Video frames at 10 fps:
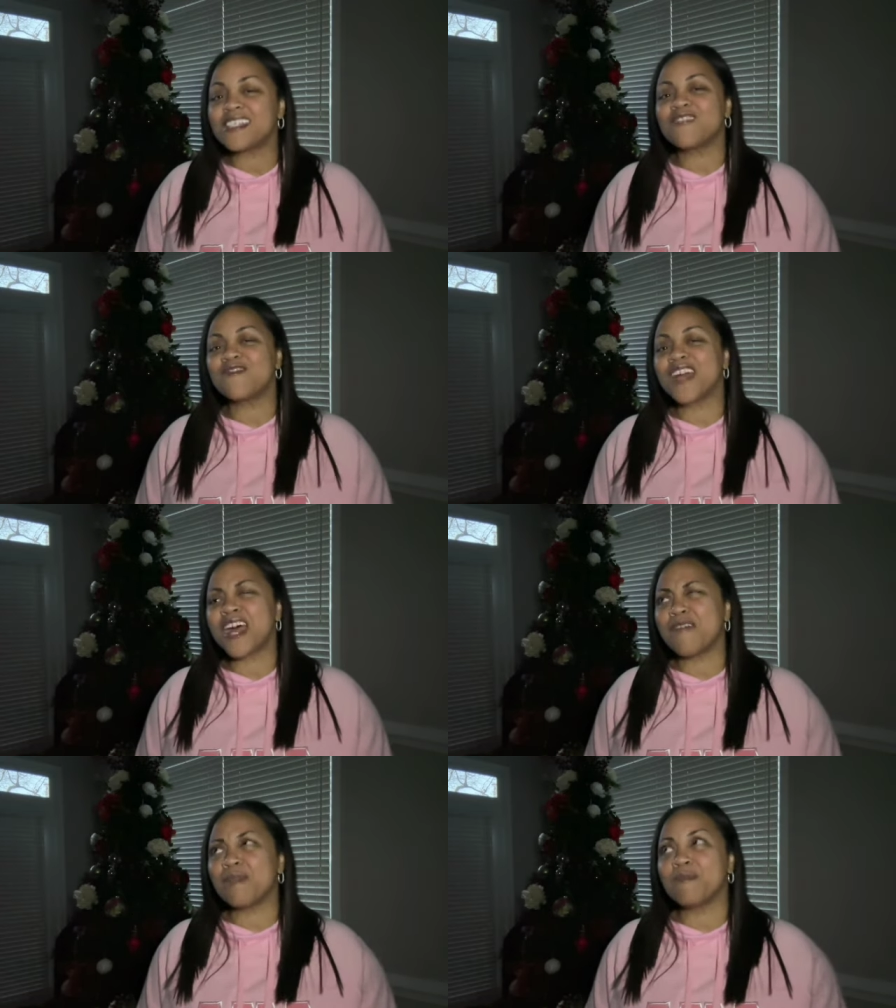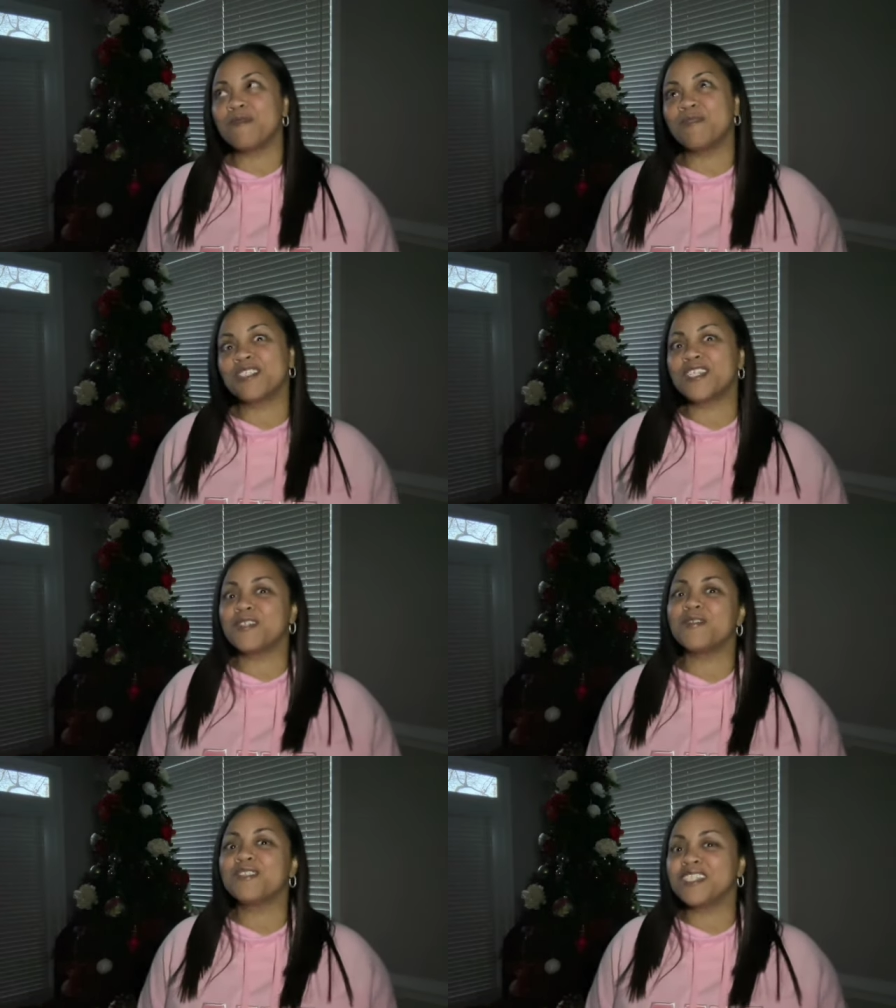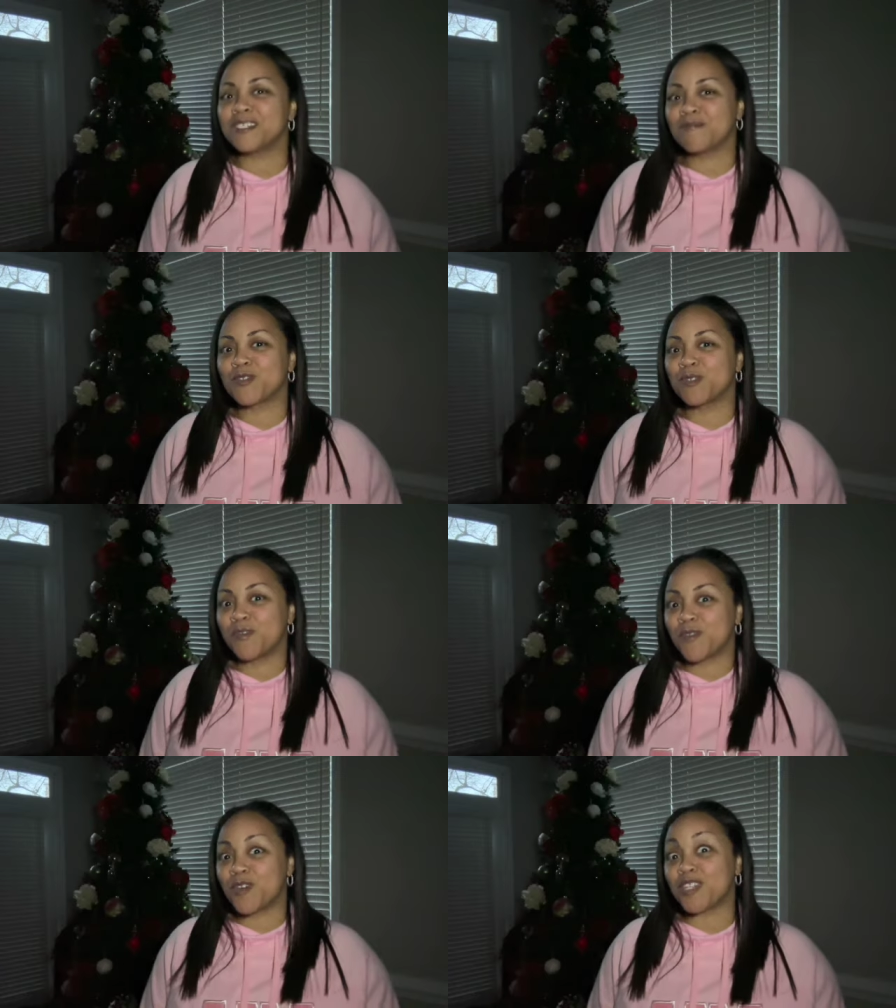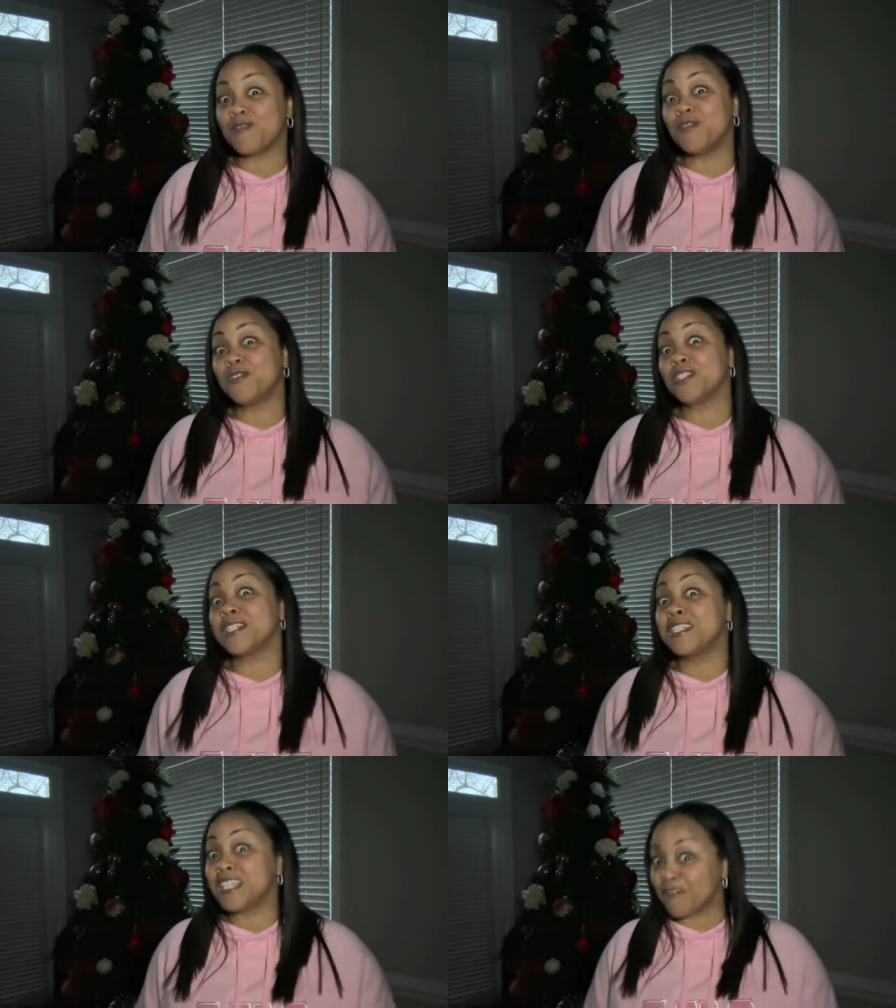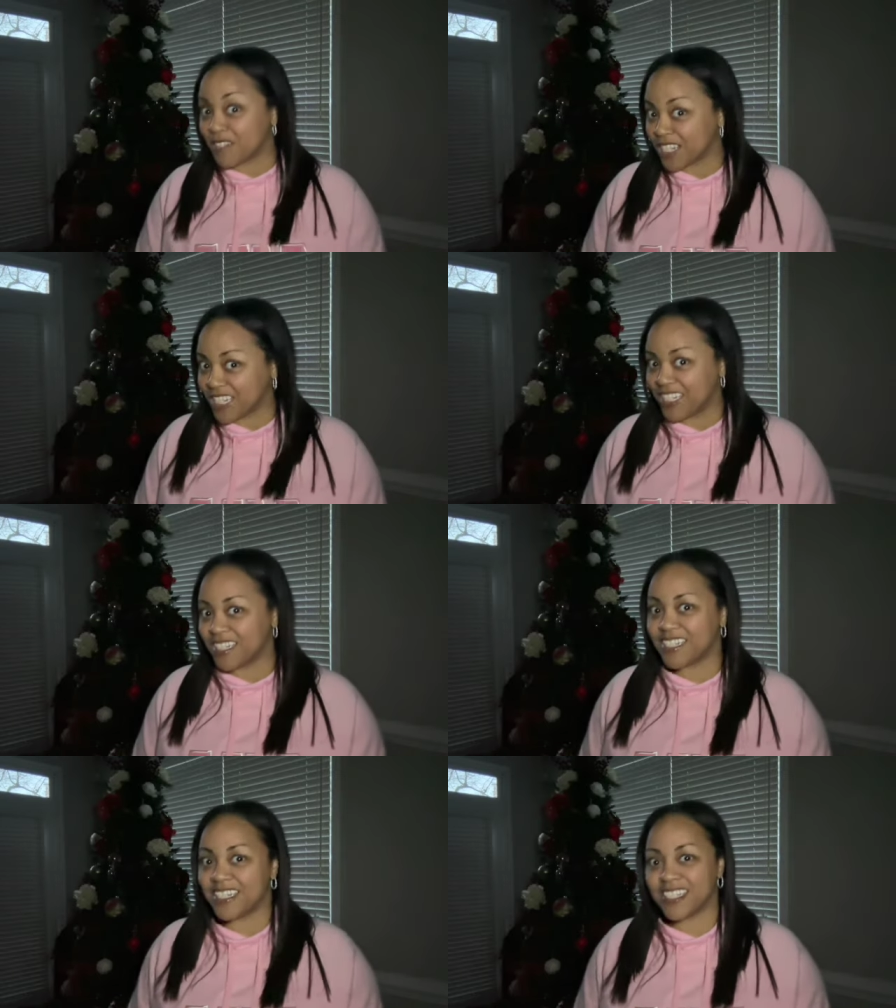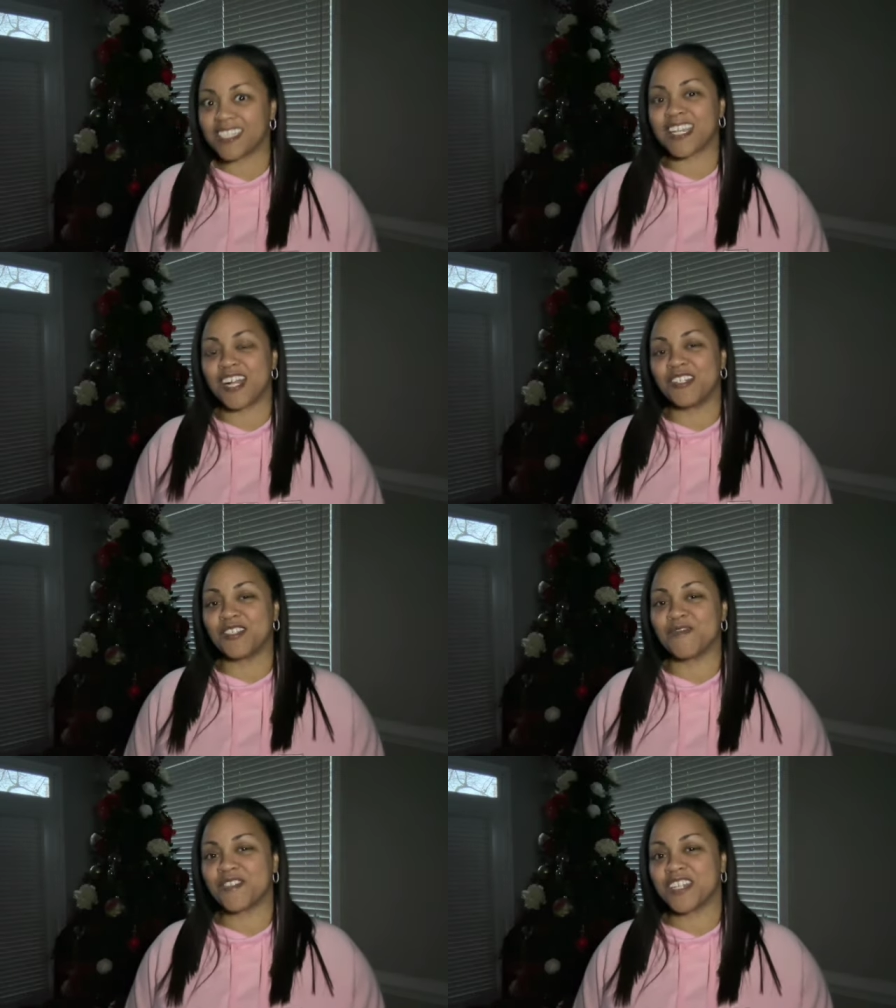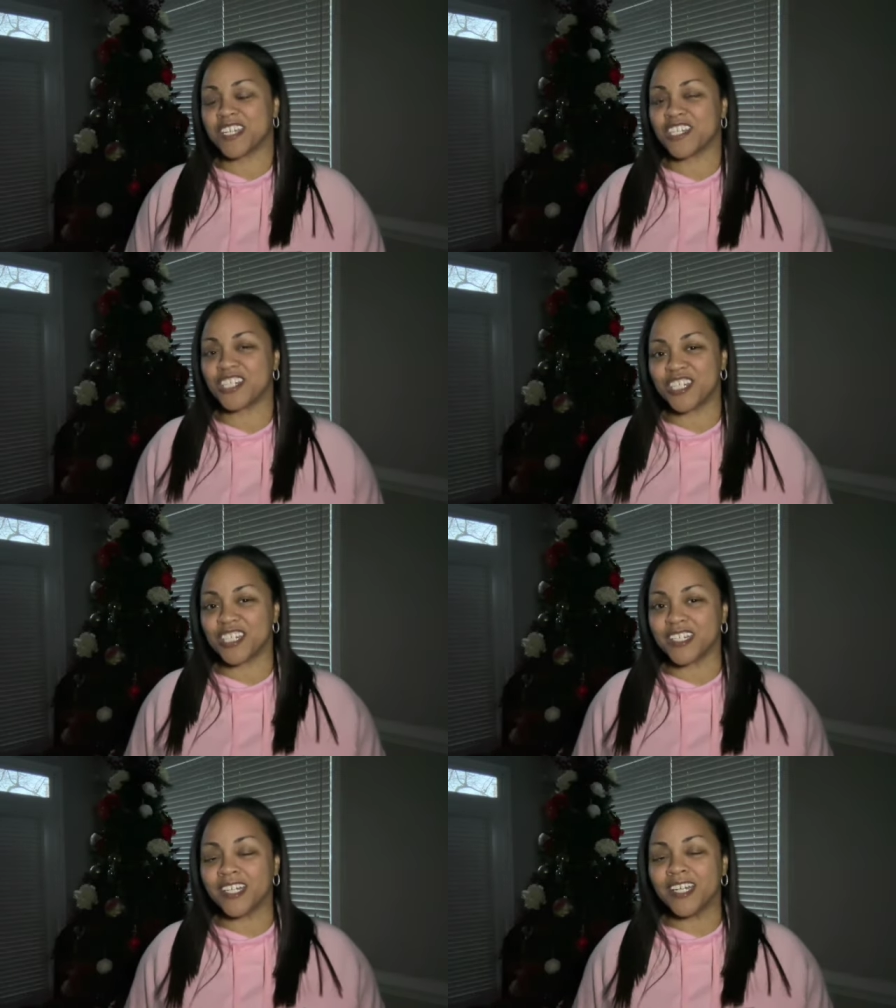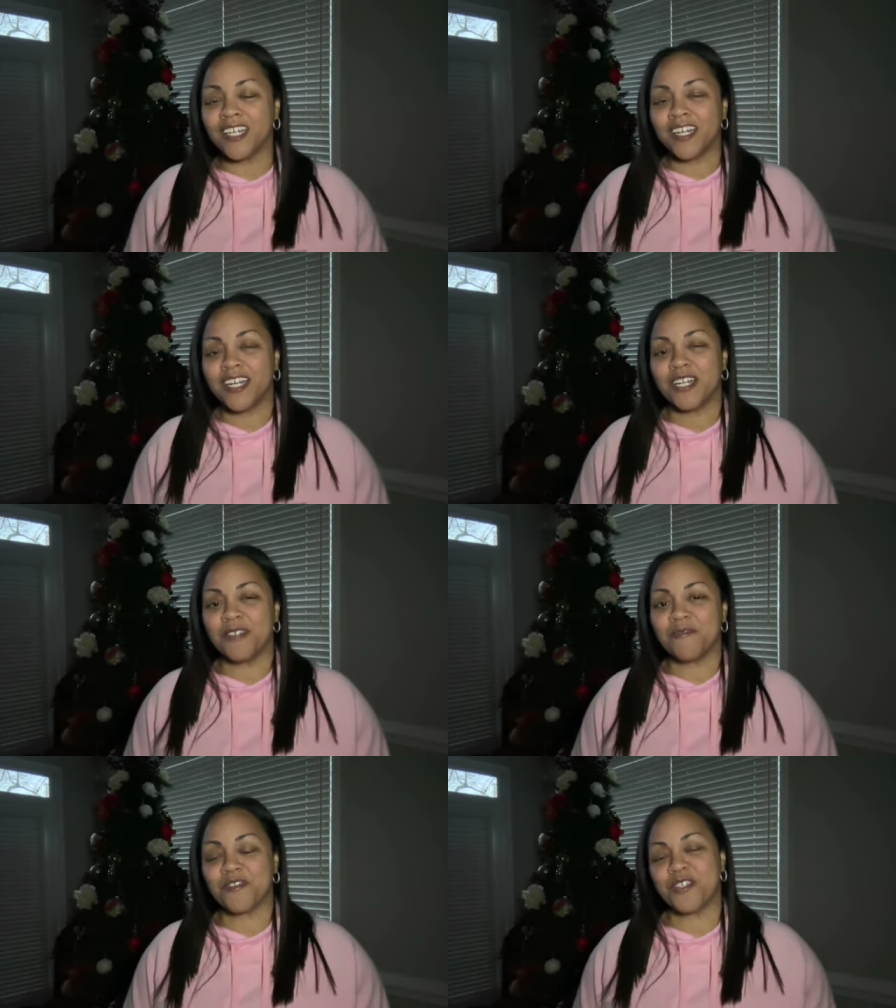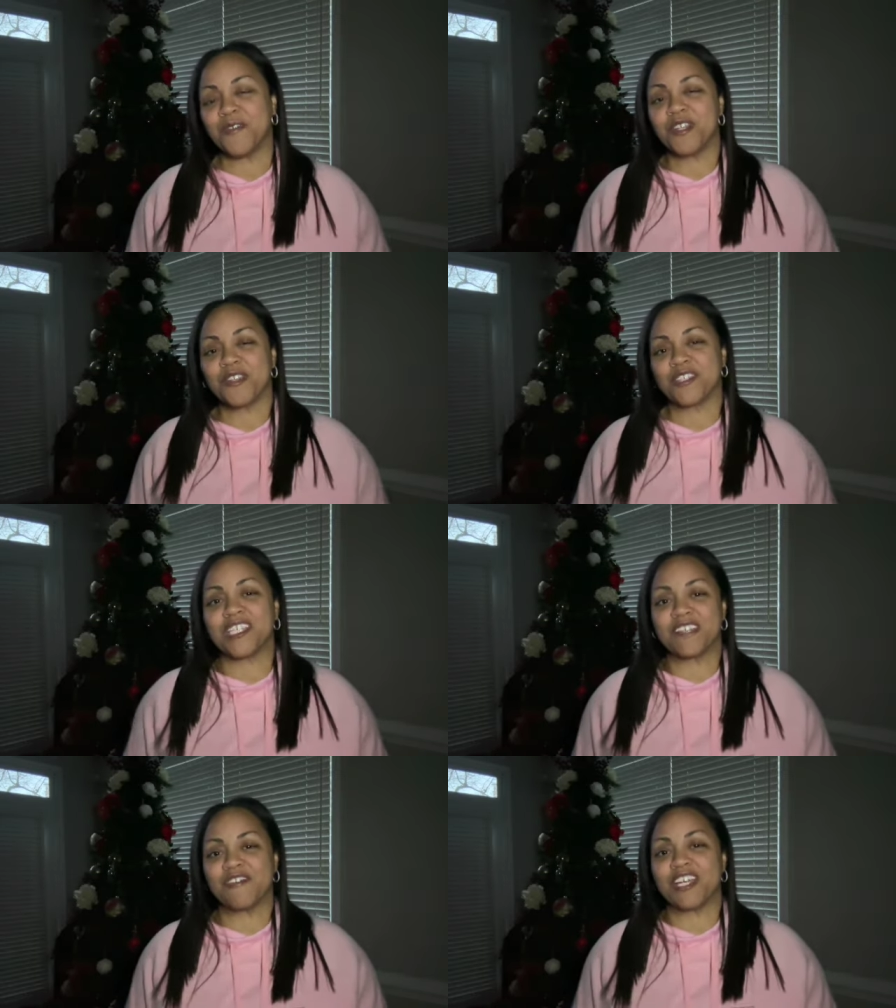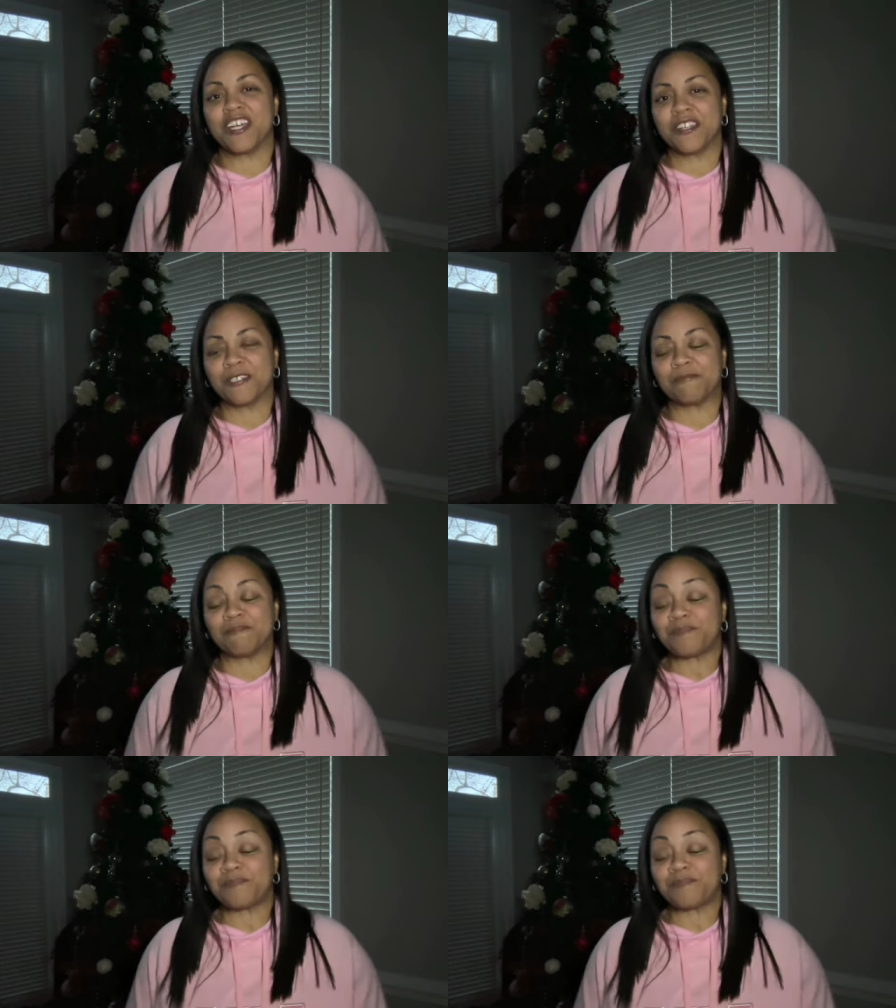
If not, maybe we'll tell you on December 24th if you should definitely look to get this calendar for next year um, for you and your significant other.